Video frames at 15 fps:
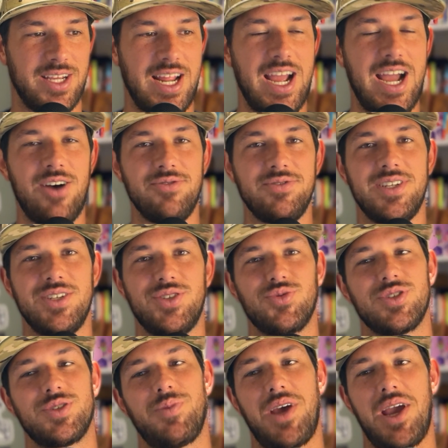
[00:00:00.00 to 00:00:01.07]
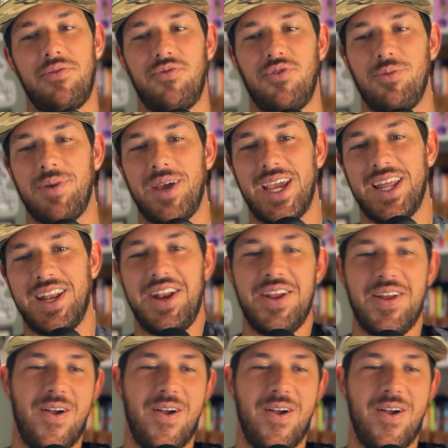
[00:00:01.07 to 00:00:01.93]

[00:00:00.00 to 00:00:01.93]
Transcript: And how disrespectful, man.